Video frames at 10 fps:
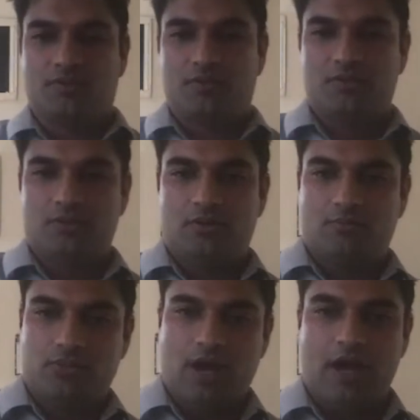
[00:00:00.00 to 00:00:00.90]
your
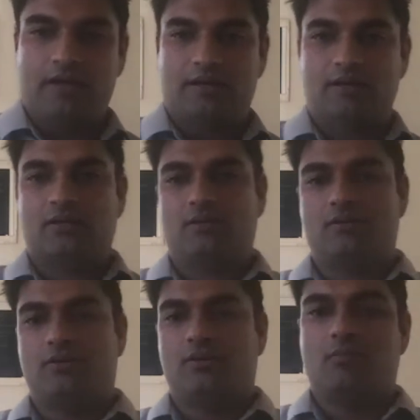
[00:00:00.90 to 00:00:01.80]
product,
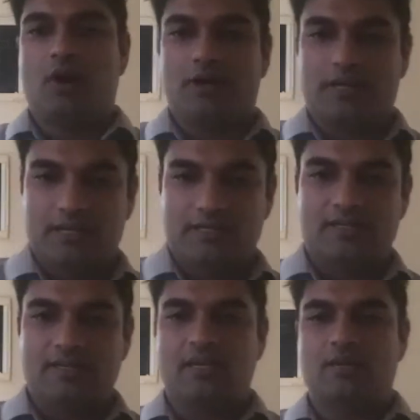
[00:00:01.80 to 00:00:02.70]
your marketing
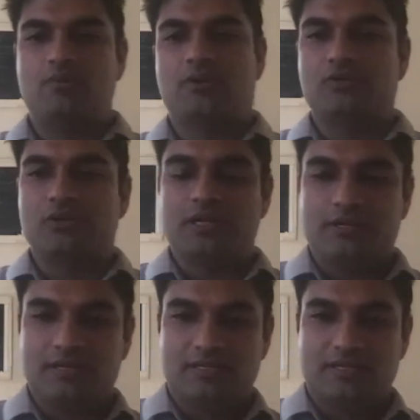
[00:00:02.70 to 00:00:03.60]
team, your
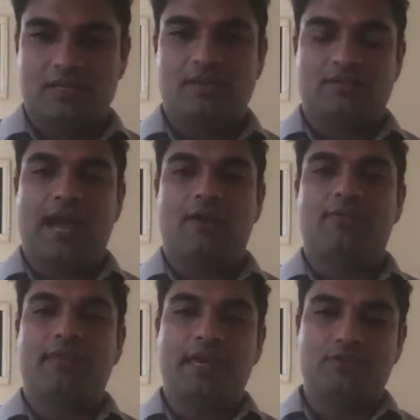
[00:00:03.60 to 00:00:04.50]
engineering team as to
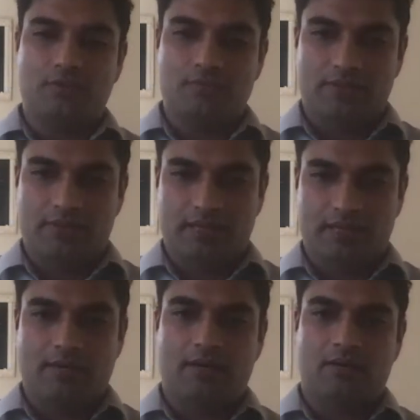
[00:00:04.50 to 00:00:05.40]
how they should be thinking
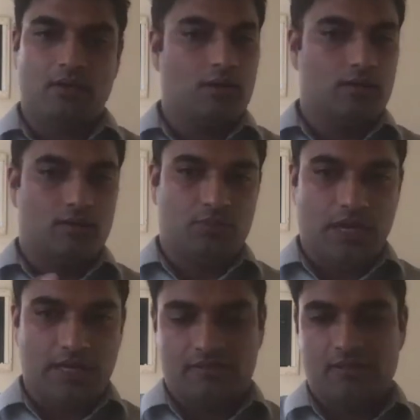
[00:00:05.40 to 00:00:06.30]
about the
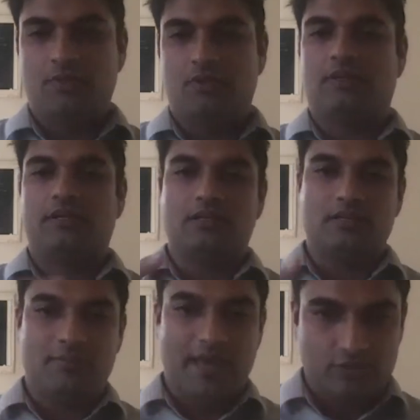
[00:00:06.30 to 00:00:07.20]
products they're building, the
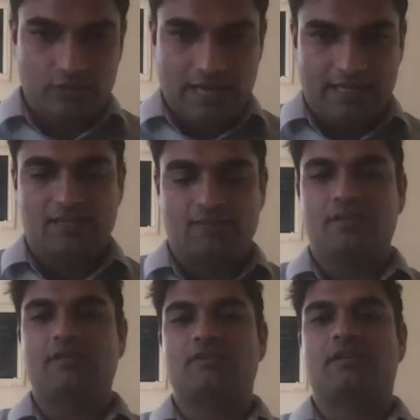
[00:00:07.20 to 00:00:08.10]
demand gen
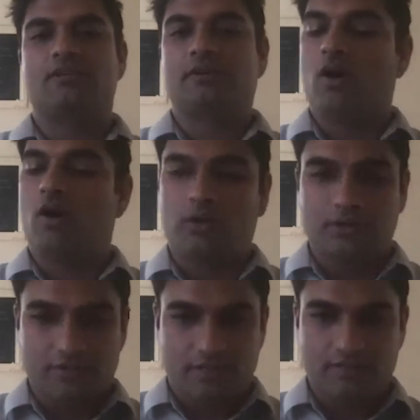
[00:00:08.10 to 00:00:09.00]
activities they're doing, all
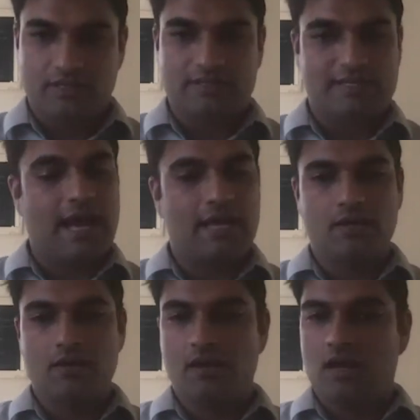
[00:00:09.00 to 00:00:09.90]
those things. It's
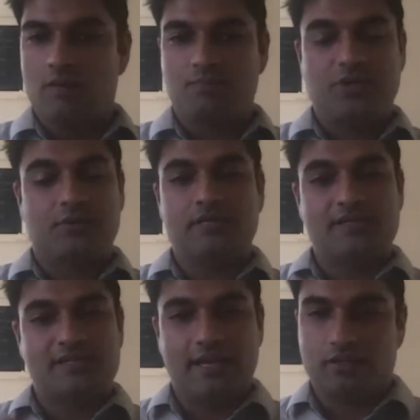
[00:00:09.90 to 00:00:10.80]
not a purely
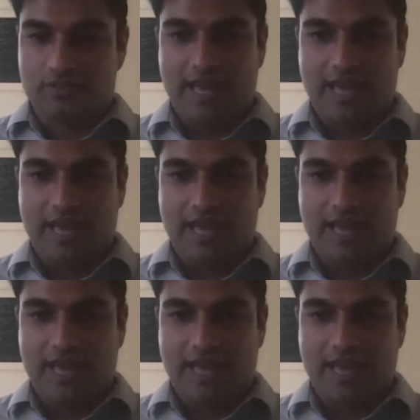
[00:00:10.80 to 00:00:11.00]
sales